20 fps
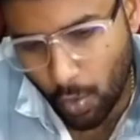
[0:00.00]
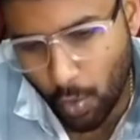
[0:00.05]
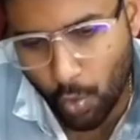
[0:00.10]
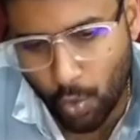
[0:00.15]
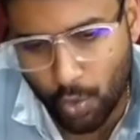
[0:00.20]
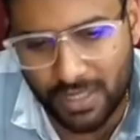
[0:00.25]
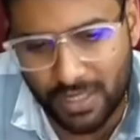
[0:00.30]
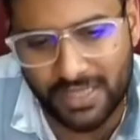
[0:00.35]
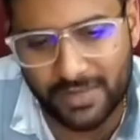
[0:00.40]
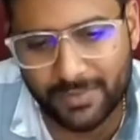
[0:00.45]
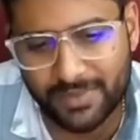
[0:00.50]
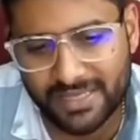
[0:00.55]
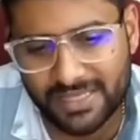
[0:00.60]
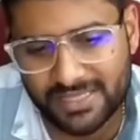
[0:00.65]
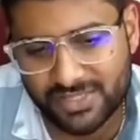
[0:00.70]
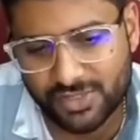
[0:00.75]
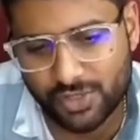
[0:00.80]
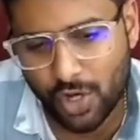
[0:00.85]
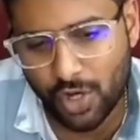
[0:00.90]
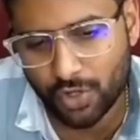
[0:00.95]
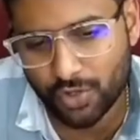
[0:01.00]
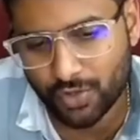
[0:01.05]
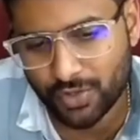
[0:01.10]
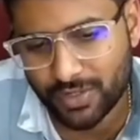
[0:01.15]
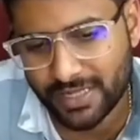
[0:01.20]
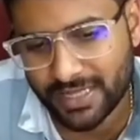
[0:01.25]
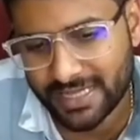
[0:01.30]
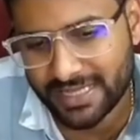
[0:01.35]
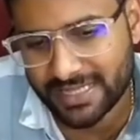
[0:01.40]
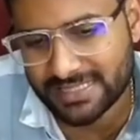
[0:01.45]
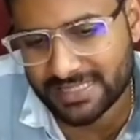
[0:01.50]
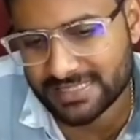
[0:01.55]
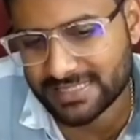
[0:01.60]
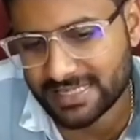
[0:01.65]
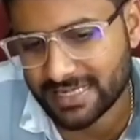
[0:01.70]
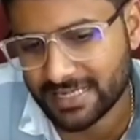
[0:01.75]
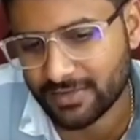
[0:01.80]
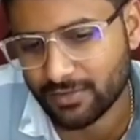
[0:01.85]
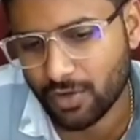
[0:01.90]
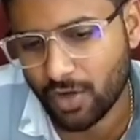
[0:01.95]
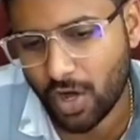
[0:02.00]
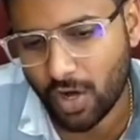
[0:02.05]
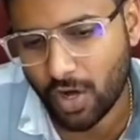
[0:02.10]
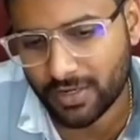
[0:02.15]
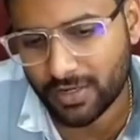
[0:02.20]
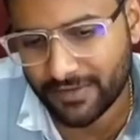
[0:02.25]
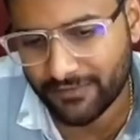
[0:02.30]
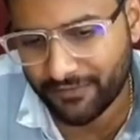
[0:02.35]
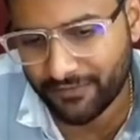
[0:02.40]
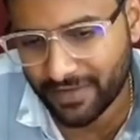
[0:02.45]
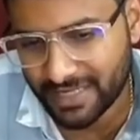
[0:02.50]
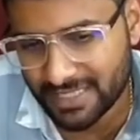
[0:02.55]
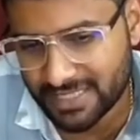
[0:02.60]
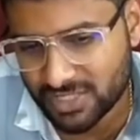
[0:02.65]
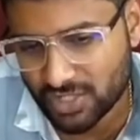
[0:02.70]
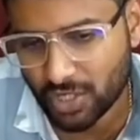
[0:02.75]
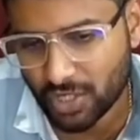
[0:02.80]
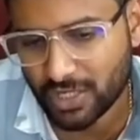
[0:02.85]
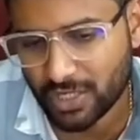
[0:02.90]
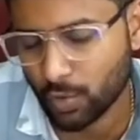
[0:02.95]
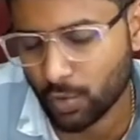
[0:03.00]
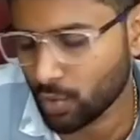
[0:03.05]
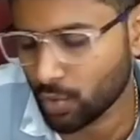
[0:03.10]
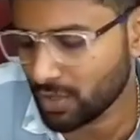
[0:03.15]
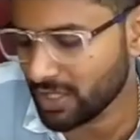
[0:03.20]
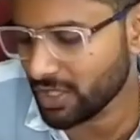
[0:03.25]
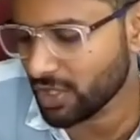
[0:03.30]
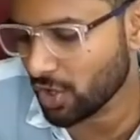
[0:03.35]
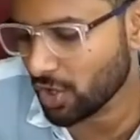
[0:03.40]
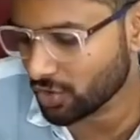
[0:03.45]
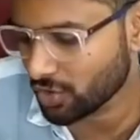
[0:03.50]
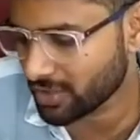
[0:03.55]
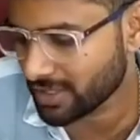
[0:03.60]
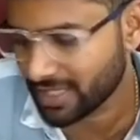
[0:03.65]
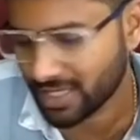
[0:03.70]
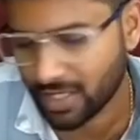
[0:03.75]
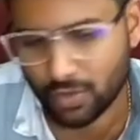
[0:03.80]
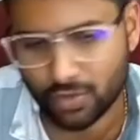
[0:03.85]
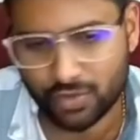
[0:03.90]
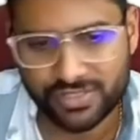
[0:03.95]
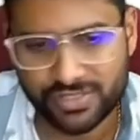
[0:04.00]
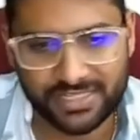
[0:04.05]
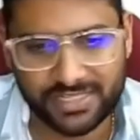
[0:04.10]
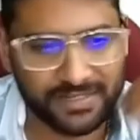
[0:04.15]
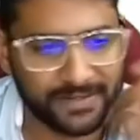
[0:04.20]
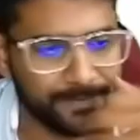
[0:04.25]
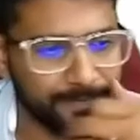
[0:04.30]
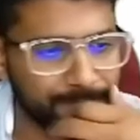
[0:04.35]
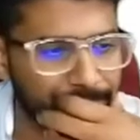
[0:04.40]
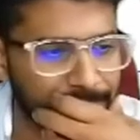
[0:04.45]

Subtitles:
Only means you have to take inside. If it is not a only, you have to take outside.